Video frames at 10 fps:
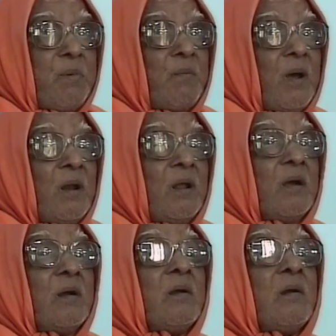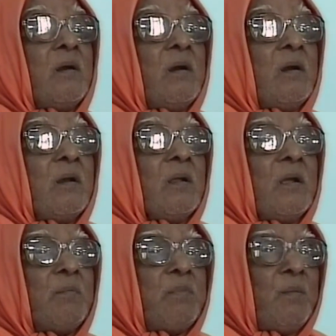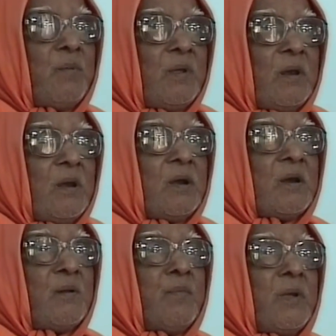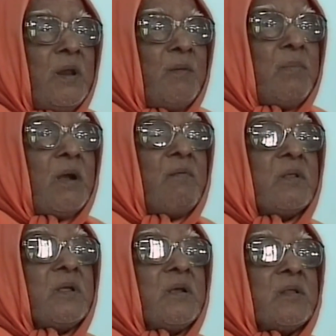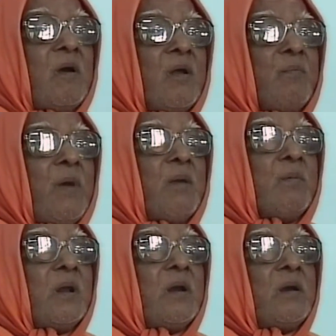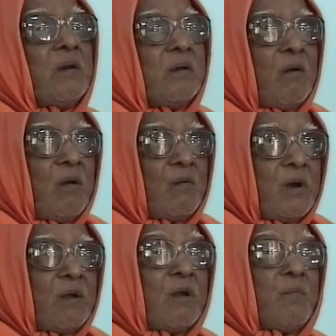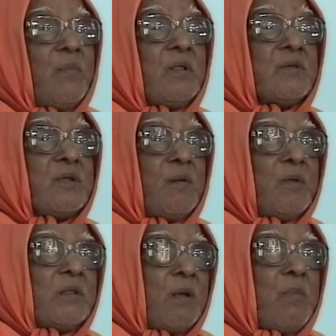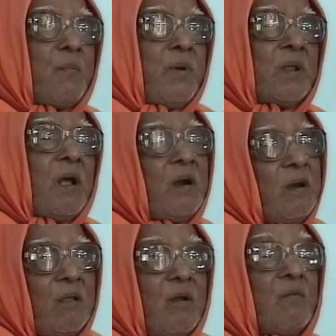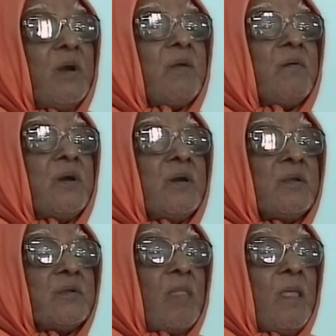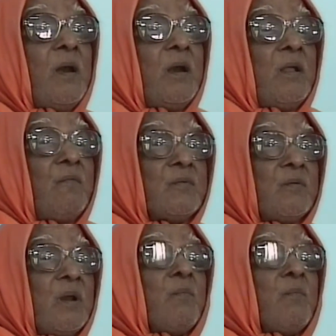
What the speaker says: a japamala. It may be a little mini Bhagavad Gita or Bible or whatever be the scripture, Dhammapada or whatever it is, which